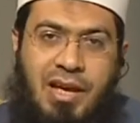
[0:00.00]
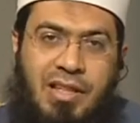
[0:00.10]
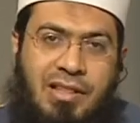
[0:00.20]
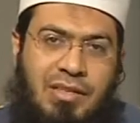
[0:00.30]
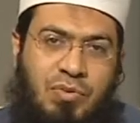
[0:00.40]

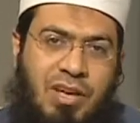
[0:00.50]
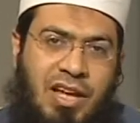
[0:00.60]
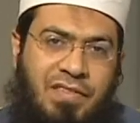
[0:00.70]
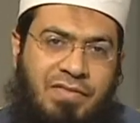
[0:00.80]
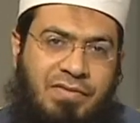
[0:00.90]
And this, we
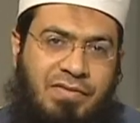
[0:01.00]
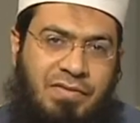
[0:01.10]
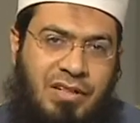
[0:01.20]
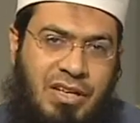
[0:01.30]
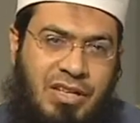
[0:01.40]
have
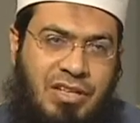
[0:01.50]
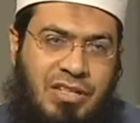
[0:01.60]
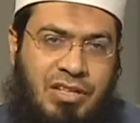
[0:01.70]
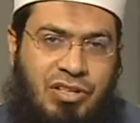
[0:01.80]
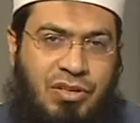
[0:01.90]
a
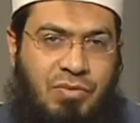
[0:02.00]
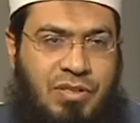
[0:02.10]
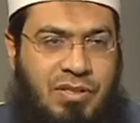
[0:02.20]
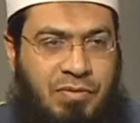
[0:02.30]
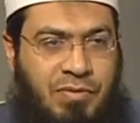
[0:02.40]
discussion
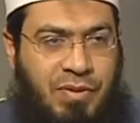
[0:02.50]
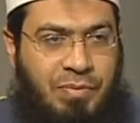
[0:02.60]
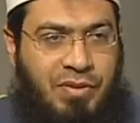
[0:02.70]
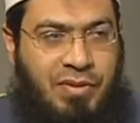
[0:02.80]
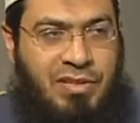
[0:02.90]
with some of the
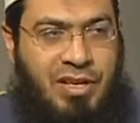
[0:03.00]
brothers